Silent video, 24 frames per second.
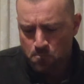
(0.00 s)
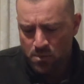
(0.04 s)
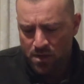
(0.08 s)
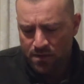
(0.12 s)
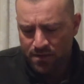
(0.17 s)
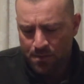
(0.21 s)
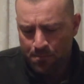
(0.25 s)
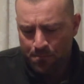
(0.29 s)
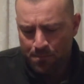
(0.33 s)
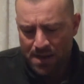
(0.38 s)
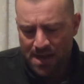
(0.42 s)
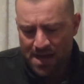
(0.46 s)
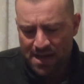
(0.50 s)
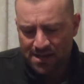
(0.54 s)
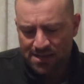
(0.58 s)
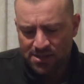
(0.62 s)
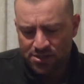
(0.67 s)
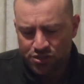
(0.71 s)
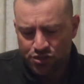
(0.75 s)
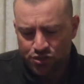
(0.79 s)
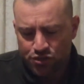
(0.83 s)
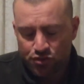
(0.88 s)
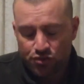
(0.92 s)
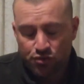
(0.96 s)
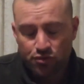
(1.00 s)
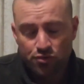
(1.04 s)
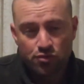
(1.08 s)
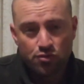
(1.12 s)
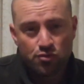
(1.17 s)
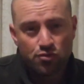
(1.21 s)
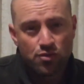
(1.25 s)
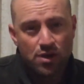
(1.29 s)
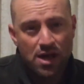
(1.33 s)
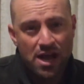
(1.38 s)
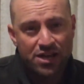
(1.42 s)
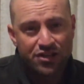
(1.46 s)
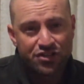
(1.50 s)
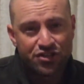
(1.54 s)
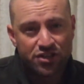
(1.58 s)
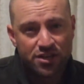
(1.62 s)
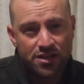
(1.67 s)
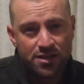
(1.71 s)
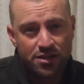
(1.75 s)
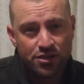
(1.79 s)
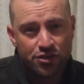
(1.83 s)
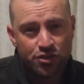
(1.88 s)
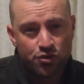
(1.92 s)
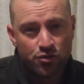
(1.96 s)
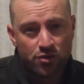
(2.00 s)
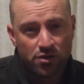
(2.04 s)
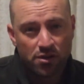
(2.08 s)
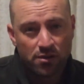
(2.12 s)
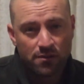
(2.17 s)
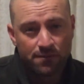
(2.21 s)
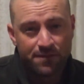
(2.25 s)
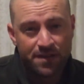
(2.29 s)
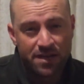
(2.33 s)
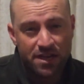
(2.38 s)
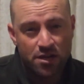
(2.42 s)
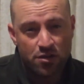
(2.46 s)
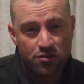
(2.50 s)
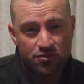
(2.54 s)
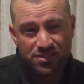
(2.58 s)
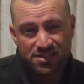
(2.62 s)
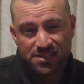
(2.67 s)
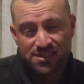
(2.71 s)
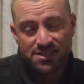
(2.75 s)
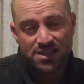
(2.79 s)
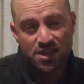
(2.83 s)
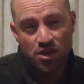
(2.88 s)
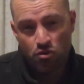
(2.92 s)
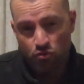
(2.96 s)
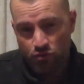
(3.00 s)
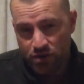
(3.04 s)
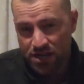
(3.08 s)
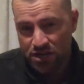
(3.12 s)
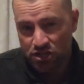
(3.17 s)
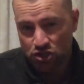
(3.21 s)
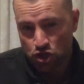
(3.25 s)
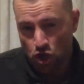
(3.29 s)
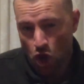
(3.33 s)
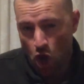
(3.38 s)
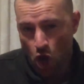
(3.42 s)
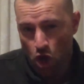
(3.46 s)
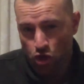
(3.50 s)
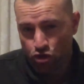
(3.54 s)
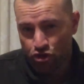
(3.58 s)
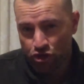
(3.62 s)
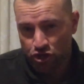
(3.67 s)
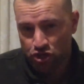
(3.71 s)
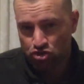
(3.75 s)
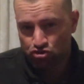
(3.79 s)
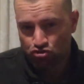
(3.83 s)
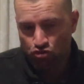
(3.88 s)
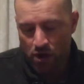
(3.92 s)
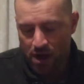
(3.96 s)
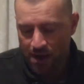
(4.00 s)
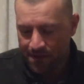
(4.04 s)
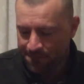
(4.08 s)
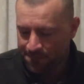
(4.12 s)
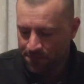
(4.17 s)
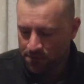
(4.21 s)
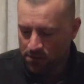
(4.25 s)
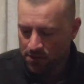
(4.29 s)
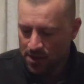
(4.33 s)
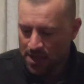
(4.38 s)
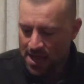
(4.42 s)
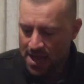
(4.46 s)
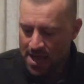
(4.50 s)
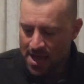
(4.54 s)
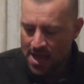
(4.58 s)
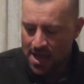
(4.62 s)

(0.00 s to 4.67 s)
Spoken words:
The plan is to actually do a little video series on this rifle.